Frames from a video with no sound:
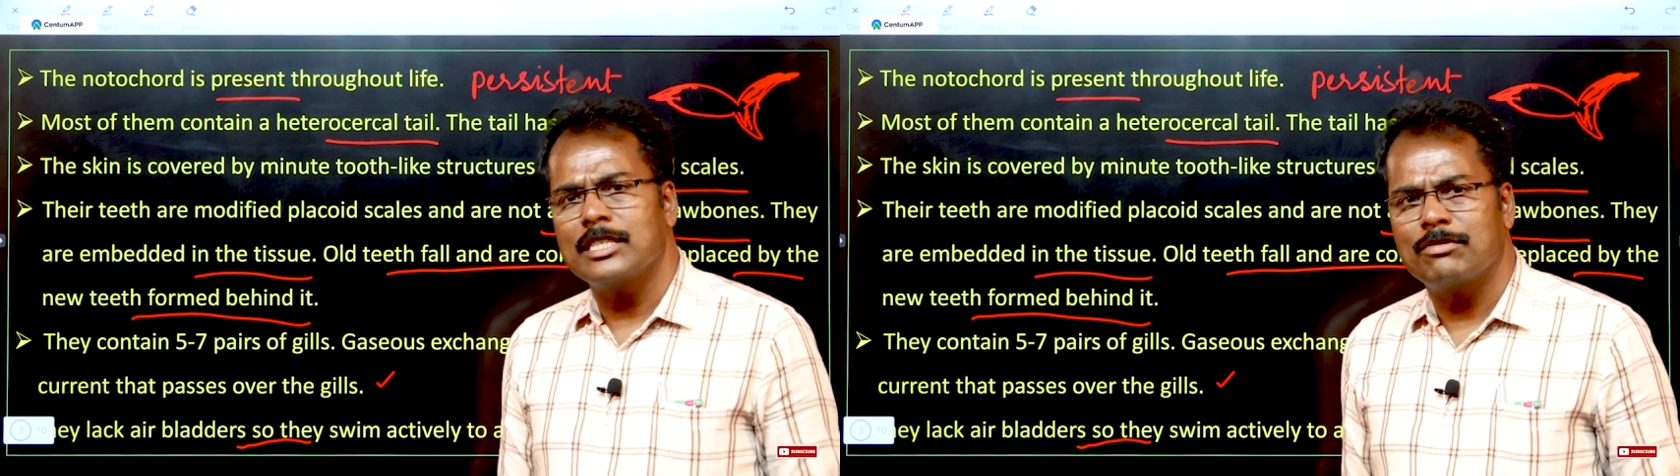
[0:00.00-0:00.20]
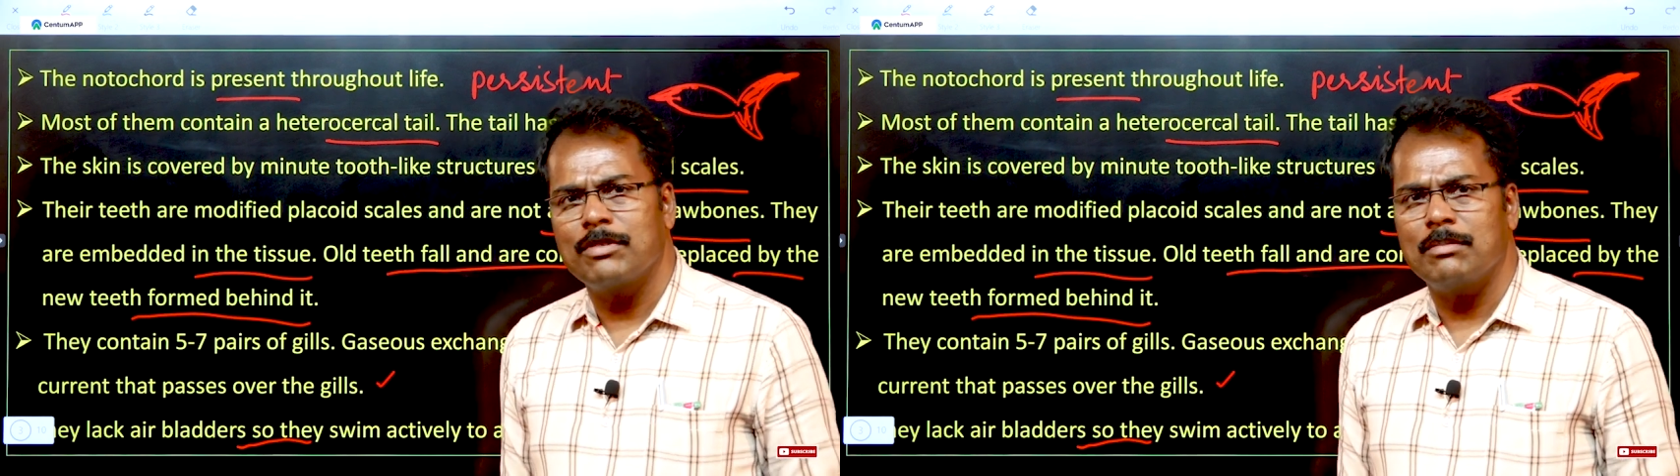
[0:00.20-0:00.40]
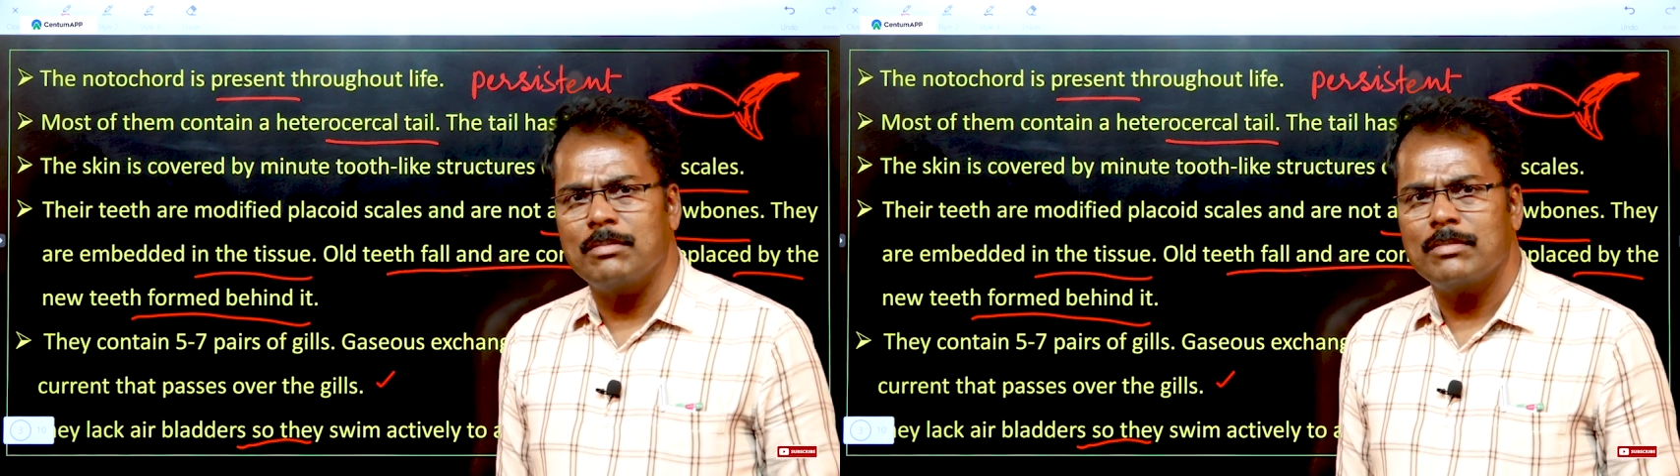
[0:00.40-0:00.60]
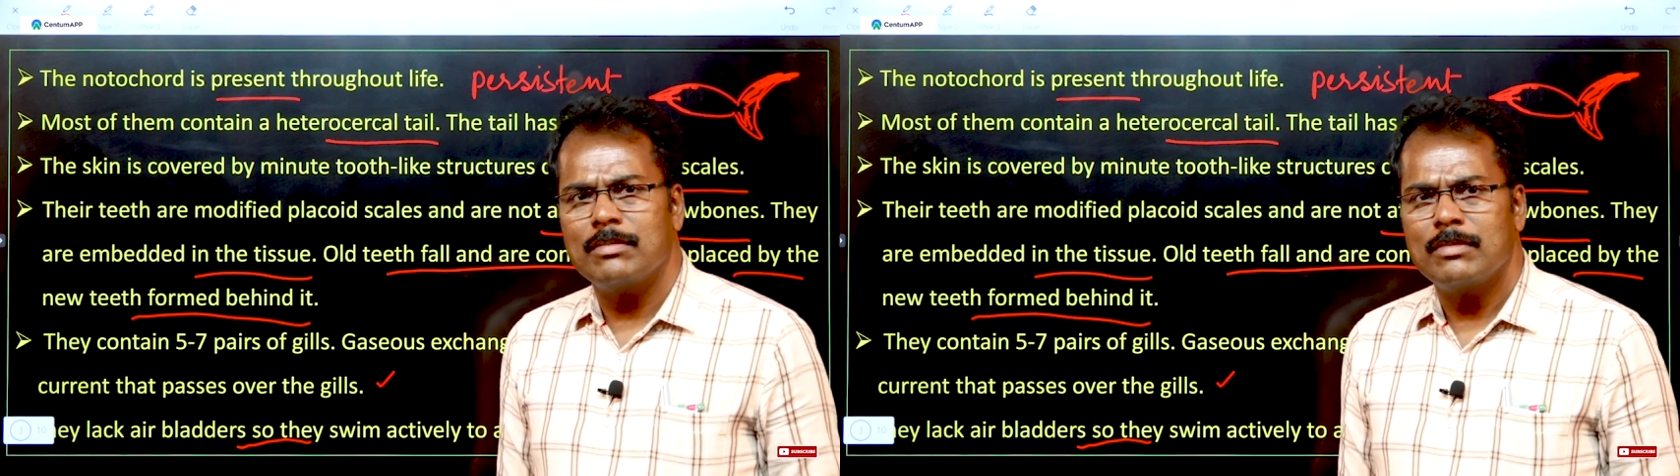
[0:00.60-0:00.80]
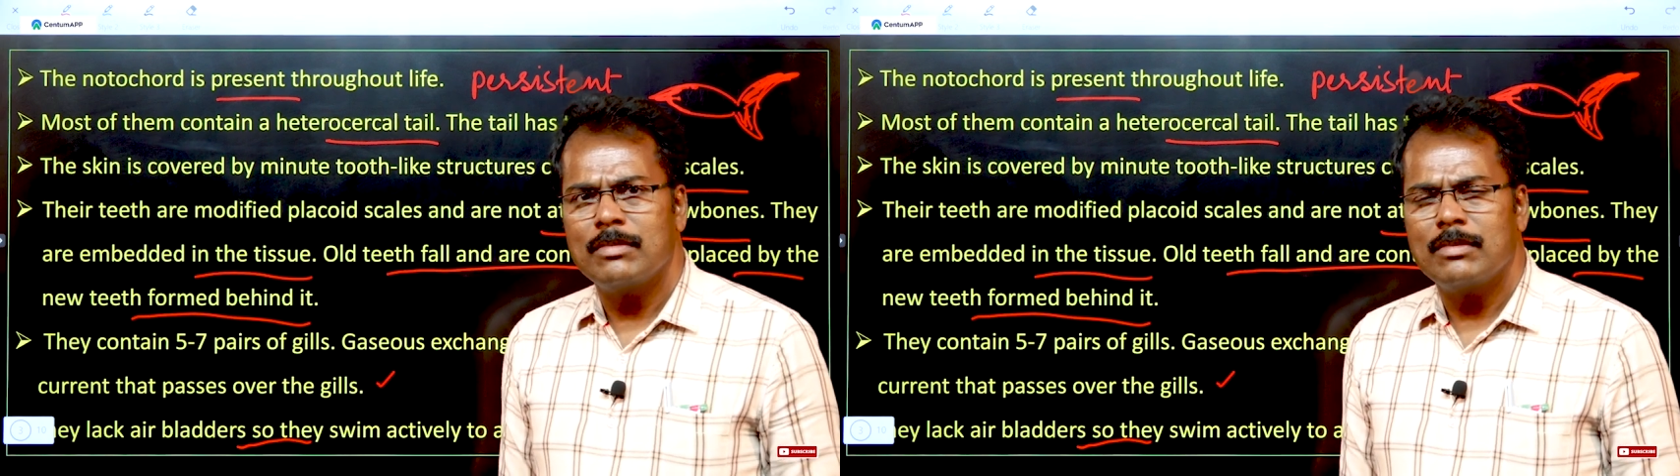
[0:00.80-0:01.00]
swim
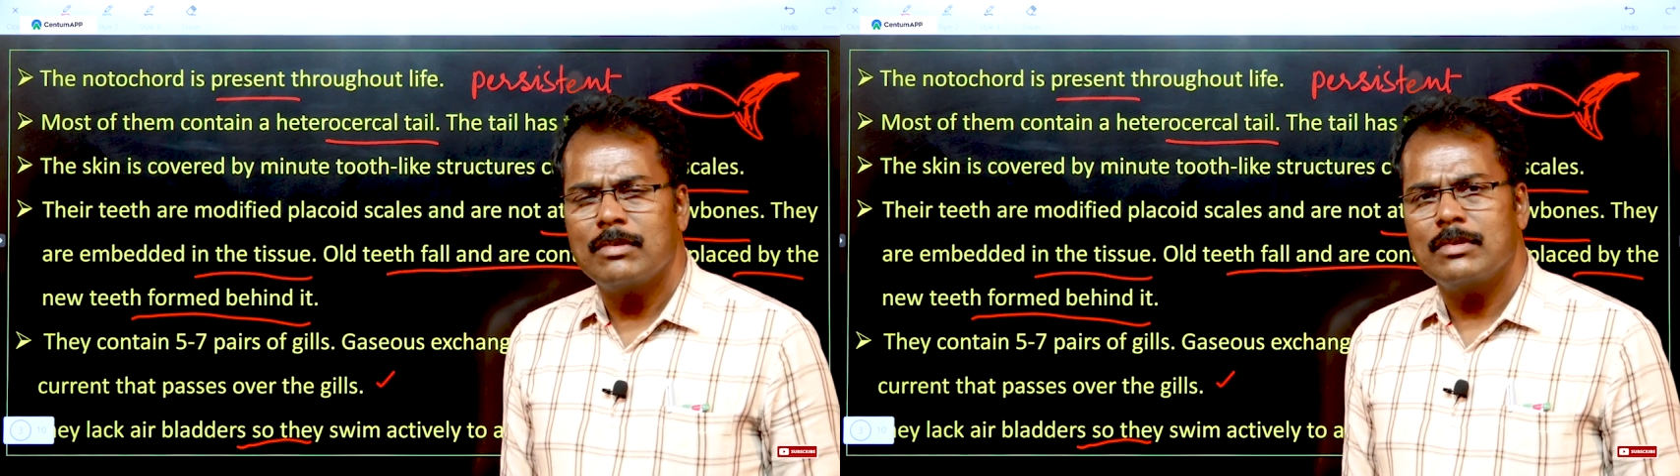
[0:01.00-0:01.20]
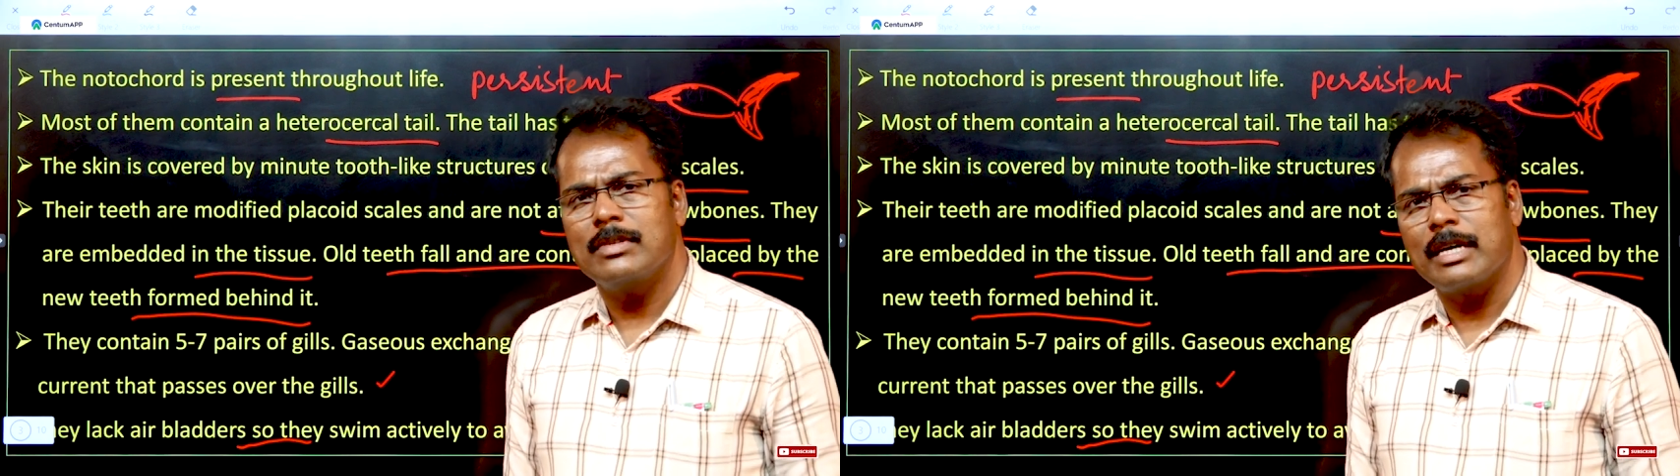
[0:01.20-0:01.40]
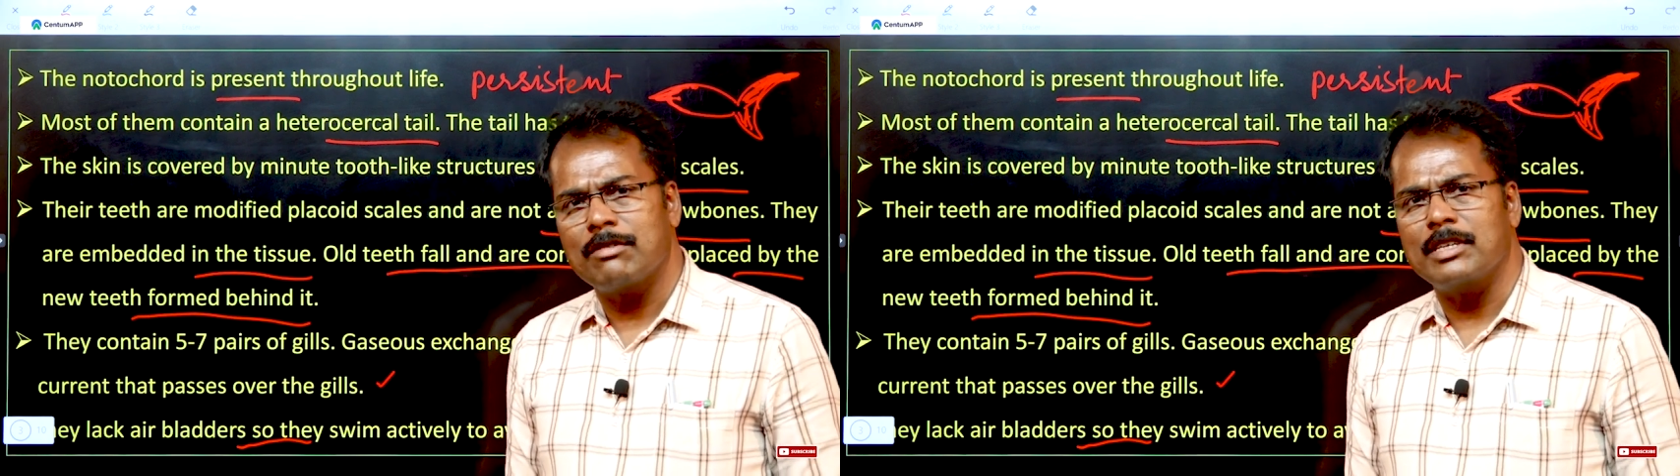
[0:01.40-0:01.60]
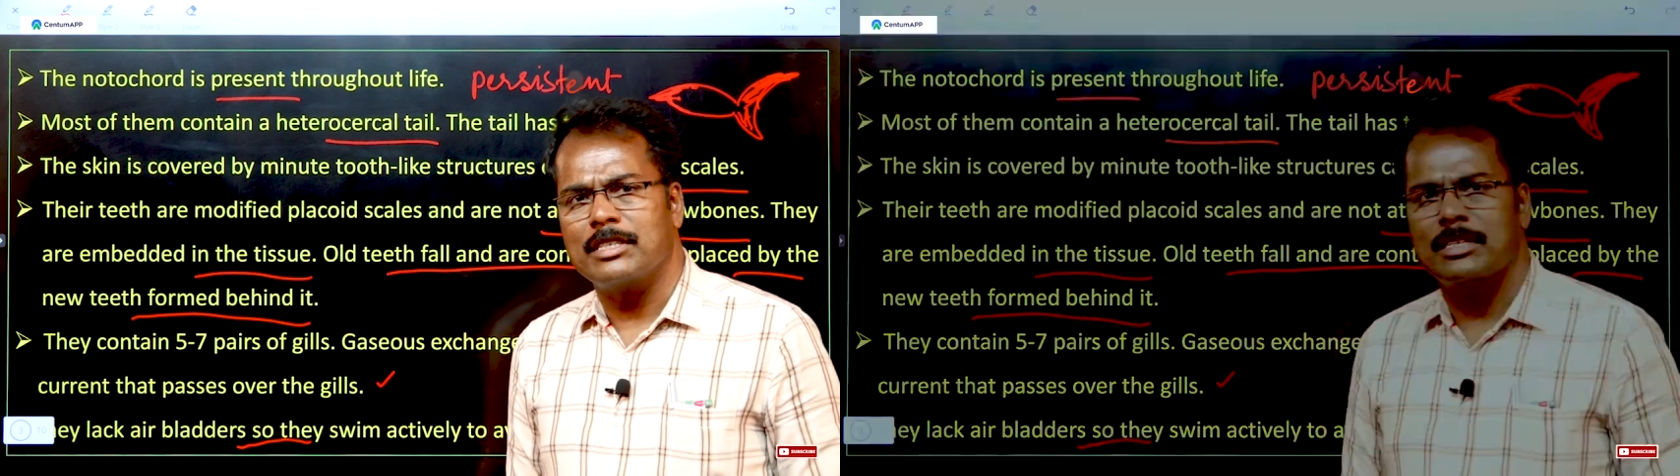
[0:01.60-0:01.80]
their wish.